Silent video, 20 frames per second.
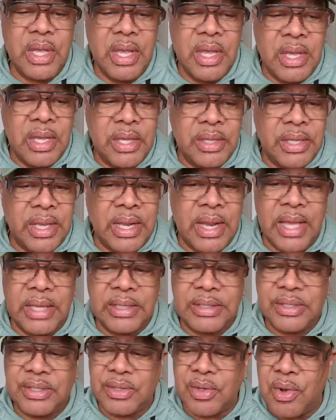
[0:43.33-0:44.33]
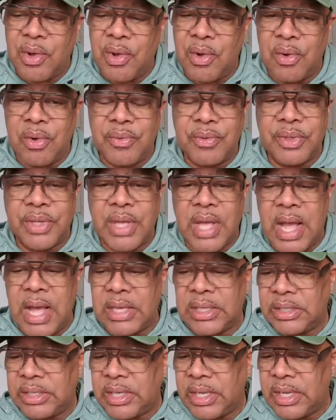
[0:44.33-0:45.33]
that I saw over the
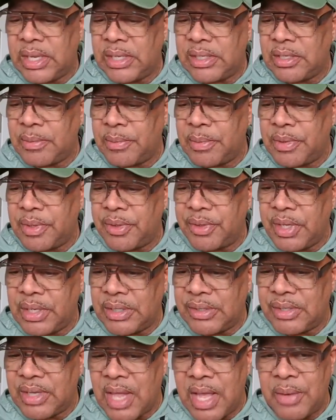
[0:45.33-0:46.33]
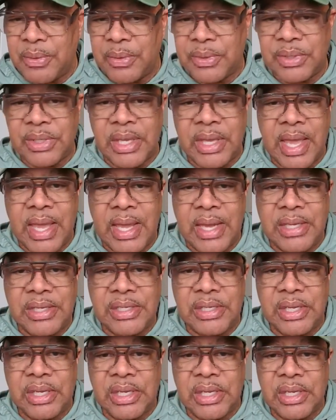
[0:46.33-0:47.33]
holidays, some of the things that I was engaged
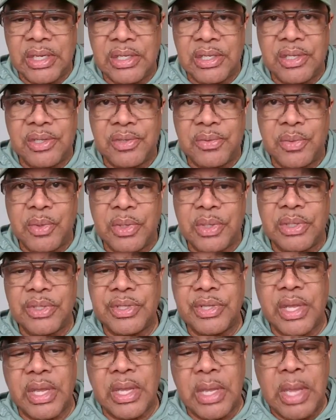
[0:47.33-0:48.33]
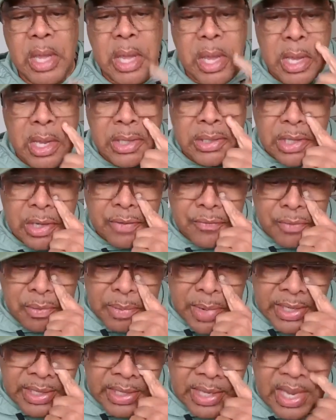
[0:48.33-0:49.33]
in, and just want to say to
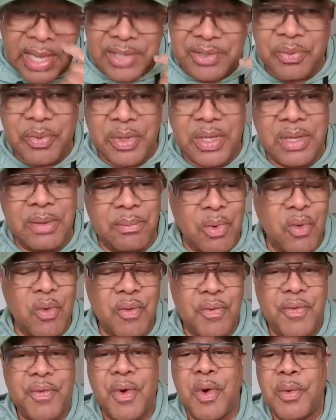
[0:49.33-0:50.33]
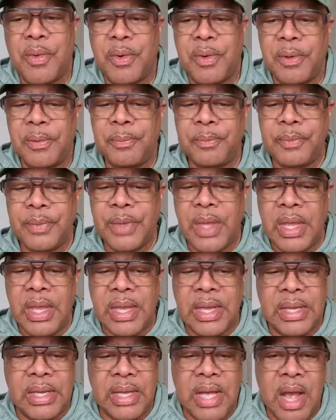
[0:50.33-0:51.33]
everybody as we move forward,
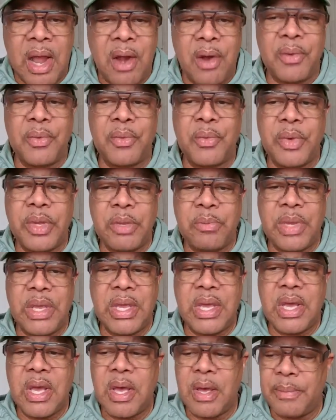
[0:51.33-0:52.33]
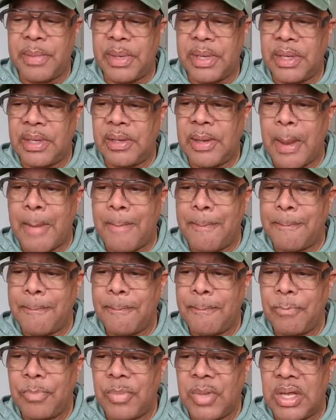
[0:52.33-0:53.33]
are we becoming
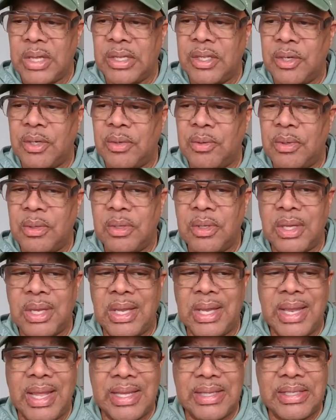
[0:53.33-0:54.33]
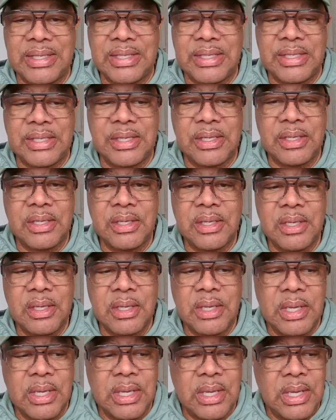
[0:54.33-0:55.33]
a little less
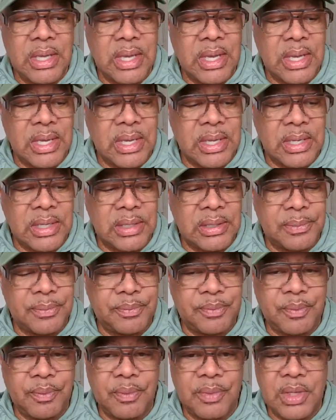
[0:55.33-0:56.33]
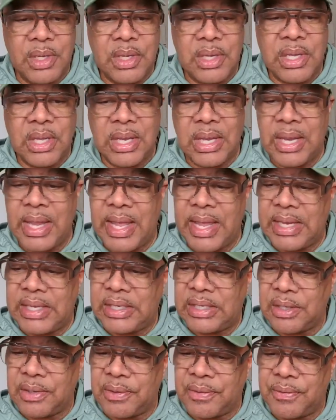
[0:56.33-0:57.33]
uh, collective